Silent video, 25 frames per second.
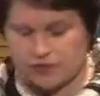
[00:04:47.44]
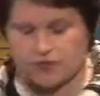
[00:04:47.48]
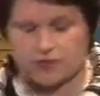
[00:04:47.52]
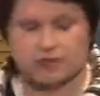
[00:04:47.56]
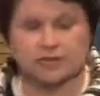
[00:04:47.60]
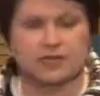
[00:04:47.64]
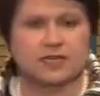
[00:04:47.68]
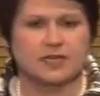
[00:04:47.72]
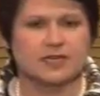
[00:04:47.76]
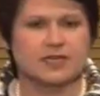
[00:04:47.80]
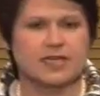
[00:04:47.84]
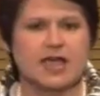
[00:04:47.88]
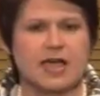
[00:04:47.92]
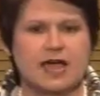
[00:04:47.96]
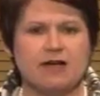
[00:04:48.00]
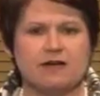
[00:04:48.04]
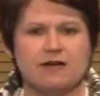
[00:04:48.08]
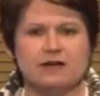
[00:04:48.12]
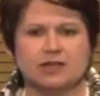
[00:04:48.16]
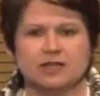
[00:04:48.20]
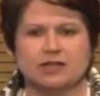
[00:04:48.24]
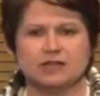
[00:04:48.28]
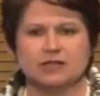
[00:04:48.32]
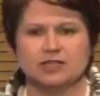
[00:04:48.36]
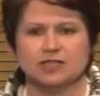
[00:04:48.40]
The carrot
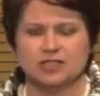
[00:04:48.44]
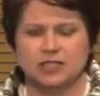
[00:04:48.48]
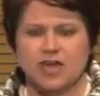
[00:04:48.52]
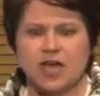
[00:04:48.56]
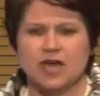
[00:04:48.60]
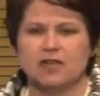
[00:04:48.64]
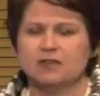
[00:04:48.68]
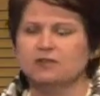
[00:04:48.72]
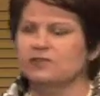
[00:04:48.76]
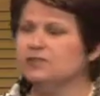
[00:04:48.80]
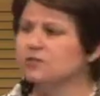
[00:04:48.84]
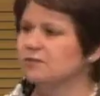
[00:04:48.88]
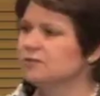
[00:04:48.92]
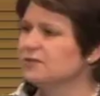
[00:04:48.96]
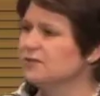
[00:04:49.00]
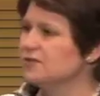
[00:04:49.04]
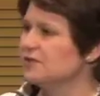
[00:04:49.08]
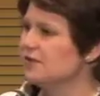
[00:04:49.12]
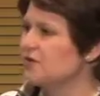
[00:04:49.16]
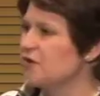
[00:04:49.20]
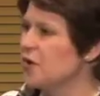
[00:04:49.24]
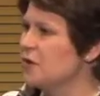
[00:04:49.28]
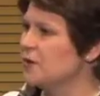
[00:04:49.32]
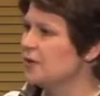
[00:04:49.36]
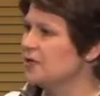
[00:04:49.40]
and the challenge was
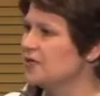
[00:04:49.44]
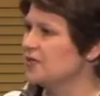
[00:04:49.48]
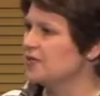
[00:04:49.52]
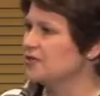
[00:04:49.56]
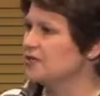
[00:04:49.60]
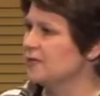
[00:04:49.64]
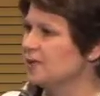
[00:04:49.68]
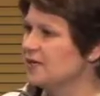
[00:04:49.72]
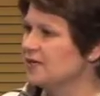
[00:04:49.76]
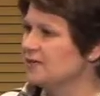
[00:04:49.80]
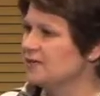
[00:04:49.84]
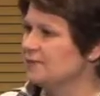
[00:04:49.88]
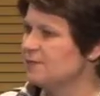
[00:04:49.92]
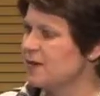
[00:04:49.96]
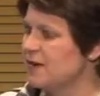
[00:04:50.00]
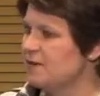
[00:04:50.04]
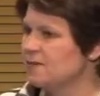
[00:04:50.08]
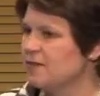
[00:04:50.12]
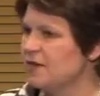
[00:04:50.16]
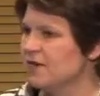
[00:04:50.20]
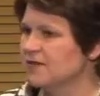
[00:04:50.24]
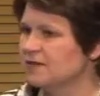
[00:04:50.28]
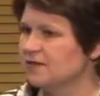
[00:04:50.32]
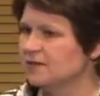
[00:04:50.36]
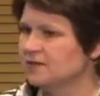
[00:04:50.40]
thrown to us by
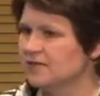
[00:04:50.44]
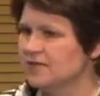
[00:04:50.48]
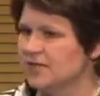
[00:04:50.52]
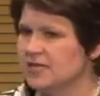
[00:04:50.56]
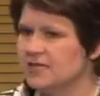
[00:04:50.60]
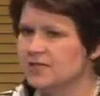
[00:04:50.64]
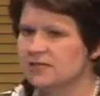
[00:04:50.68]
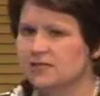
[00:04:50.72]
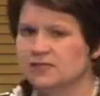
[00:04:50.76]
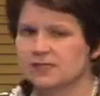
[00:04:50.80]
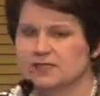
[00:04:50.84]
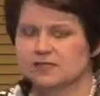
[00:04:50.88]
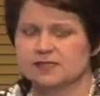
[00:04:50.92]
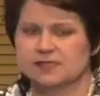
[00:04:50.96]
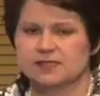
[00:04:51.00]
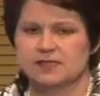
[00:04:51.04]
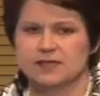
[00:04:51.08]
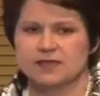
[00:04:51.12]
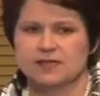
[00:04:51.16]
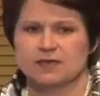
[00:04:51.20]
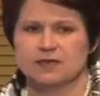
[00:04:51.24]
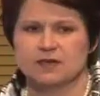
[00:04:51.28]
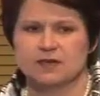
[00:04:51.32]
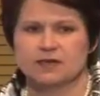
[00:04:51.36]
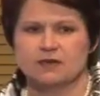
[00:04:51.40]
Michael Deegan, the
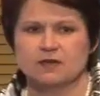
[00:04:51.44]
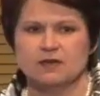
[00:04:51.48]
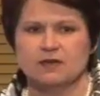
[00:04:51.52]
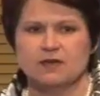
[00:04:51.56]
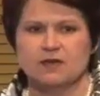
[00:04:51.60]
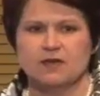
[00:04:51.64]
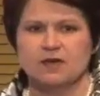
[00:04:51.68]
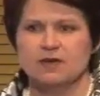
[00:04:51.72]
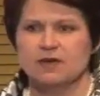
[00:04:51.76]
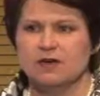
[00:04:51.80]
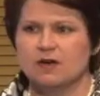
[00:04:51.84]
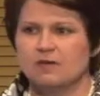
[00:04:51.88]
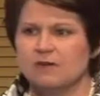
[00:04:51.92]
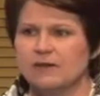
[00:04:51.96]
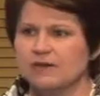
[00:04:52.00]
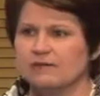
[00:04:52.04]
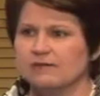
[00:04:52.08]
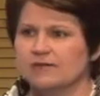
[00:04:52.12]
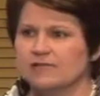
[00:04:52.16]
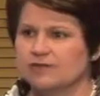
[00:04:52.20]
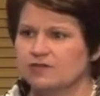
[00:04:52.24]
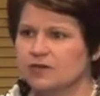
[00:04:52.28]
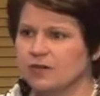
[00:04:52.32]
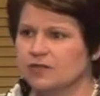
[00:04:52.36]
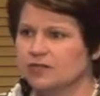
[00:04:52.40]
CEO of
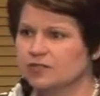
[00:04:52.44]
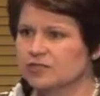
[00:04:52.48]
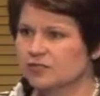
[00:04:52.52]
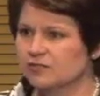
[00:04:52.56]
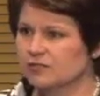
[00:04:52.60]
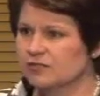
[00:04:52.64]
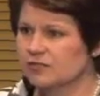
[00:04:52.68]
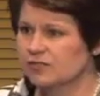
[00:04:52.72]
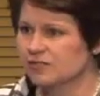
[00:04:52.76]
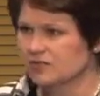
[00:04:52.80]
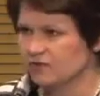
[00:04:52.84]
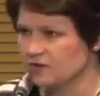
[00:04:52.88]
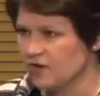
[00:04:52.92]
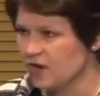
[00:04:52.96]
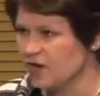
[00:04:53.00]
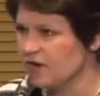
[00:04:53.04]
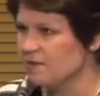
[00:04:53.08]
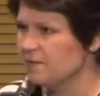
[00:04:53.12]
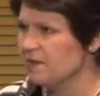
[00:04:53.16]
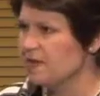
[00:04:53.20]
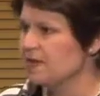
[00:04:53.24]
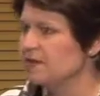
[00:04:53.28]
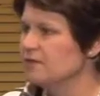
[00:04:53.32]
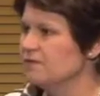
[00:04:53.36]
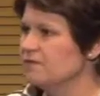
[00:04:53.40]
Infrastructure Australia.
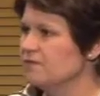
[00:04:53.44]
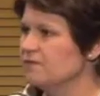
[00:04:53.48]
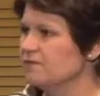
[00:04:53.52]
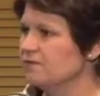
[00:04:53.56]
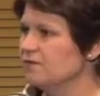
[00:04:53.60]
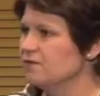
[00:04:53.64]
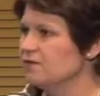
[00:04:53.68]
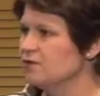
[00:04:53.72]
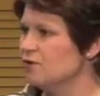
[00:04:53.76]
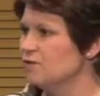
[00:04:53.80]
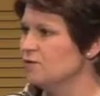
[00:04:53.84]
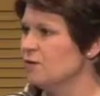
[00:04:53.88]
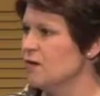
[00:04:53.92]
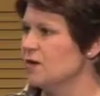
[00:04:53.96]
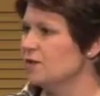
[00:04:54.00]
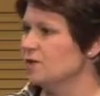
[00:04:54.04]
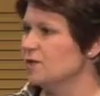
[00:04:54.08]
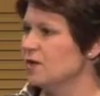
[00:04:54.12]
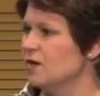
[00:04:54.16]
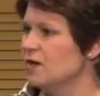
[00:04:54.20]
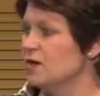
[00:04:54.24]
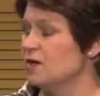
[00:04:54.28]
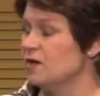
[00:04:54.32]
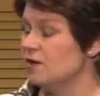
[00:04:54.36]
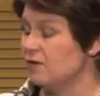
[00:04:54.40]
Many
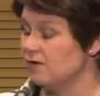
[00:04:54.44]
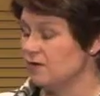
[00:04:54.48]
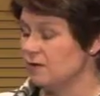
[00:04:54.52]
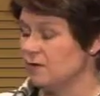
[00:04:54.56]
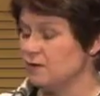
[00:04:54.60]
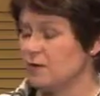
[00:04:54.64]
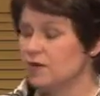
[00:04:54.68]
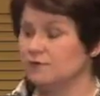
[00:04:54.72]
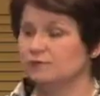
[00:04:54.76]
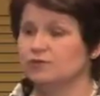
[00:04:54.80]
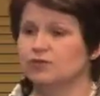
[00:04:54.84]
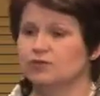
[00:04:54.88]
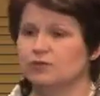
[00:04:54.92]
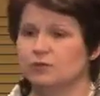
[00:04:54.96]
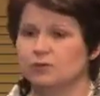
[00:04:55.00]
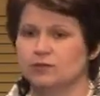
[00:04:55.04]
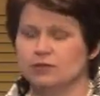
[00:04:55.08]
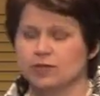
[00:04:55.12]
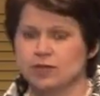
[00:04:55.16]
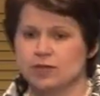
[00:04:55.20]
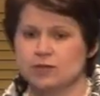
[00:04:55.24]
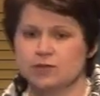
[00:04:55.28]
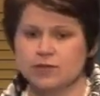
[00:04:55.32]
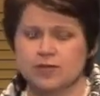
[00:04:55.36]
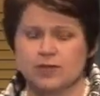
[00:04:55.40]
of you I'm sure will
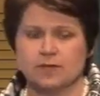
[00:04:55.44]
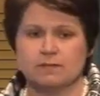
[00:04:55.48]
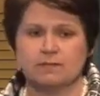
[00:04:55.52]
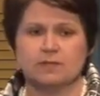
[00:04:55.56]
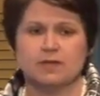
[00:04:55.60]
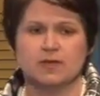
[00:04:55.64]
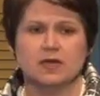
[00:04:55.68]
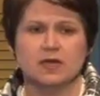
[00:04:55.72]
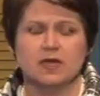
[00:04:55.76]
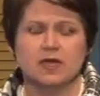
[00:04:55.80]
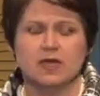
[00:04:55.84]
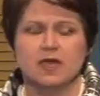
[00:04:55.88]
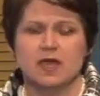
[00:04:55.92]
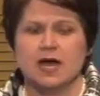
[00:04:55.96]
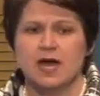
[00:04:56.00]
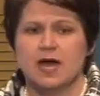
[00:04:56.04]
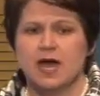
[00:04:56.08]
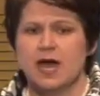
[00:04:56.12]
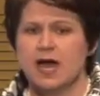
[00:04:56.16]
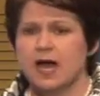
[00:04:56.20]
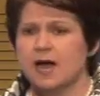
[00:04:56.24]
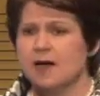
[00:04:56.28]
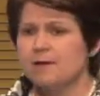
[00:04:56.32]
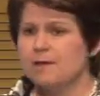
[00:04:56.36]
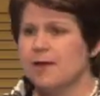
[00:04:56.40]
know him.
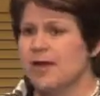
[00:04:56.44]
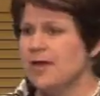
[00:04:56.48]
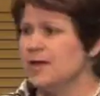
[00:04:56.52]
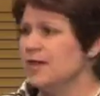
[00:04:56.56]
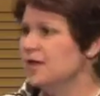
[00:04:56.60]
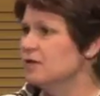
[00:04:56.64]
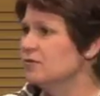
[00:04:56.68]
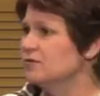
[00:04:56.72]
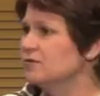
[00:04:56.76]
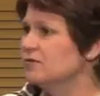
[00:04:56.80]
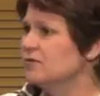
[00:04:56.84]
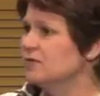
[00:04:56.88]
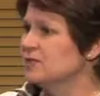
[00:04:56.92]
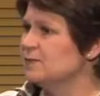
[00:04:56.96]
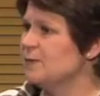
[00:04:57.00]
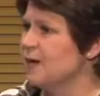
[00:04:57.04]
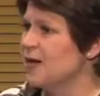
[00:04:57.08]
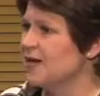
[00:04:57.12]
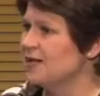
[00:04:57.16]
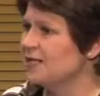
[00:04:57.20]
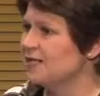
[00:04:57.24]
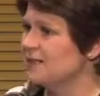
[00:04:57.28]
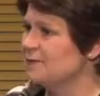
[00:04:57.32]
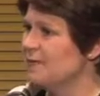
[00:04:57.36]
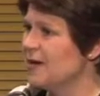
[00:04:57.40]
and he calls a
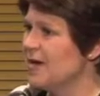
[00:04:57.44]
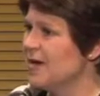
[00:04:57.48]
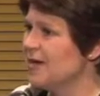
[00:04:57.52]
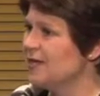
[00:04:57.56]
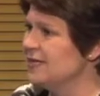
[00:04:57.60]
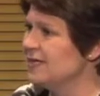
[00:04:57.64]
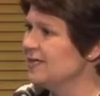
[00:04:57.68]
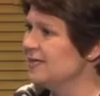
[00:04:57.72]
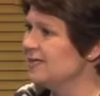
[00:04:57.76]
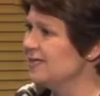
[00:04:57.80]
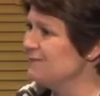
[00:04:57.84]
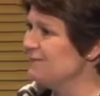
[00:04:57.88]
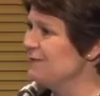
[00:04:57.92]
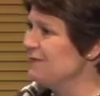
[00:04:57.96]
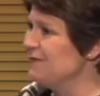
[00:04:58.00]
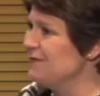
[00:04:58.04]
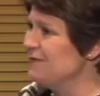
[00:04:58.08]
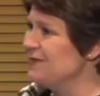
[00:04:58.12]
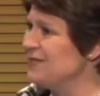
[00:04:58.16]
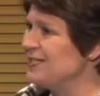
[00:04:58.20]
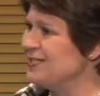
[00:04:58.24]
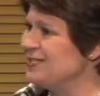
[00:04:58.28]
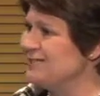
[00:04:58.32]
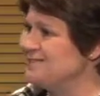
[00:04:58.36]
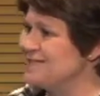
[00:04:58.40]
spade. He can be
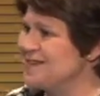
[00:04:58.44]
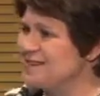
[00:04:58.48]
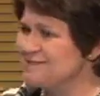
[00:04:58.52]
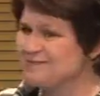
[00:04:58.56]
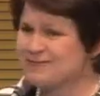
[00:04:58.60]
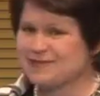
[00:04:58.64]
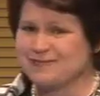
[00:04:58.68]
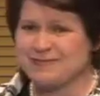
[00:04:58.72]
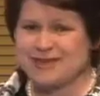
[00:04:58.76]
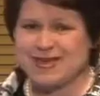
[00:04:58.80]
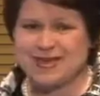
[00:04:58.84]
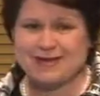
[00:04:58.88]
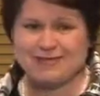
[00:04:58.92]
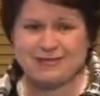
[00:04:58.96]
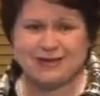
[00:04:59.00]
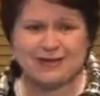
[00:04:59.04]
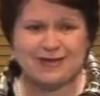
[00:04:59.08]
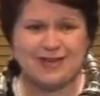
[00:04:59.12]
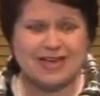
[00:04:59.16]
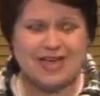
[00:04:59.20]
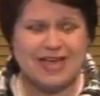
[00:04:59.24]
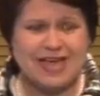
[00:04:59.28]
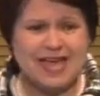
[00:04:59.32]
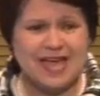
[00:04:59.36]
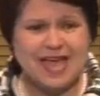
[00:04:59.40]
very direct with people.
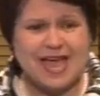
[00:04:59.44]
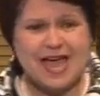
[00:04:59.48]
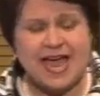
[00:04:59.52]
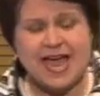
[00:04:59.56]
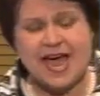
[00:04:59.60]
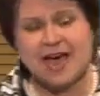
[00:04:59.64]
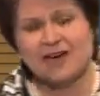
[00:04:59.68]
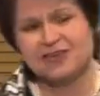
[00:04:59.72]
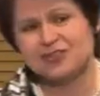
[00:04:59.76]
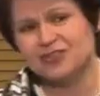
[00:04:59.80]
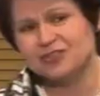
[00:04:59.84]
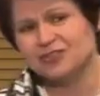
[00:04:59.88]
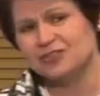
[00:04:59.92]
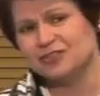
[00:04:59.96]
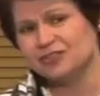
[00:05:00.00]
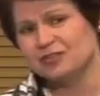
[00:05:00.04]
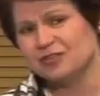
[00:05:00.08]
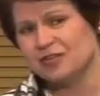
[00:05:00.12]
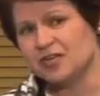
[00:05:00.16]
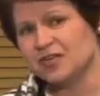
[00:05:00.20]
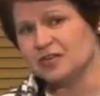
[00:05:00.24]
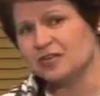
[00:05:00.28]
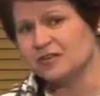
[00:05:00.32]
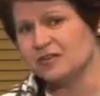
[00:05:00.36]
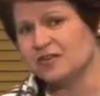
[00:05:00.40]
Out in
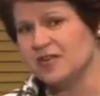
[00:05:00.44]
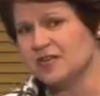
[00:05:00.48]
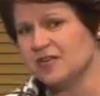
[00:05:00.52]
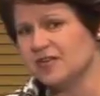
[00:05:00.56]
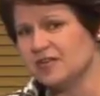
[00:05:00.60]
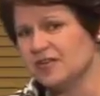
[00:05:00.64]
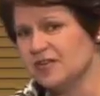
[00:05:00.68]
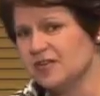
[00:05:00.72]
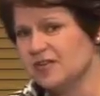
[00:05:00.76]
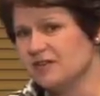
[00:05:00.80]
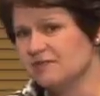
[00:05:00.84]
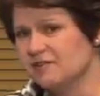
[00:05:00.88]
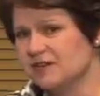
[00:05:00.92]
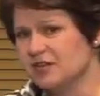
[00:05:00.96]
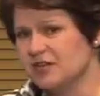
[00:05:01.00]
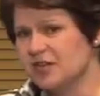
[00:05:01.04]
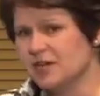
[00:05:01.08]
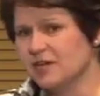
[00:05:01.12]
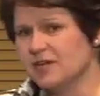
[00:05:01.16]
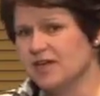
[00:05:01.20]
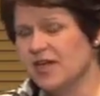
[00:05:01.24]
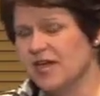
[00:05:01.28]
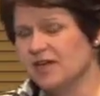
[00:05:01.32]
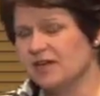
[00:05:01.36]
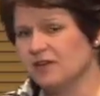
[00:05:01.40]
Julia Creek a year ago,
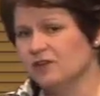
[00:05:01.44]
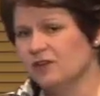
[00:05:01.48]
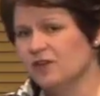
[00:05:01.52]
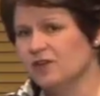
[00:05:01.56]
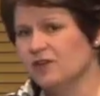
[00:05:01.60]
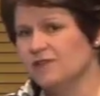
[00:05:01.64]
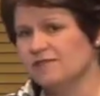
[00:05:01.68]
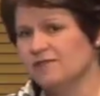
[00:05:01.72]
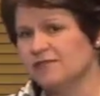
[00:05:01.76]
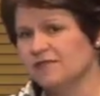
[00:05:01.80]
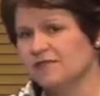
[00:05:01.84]
he had a lot of us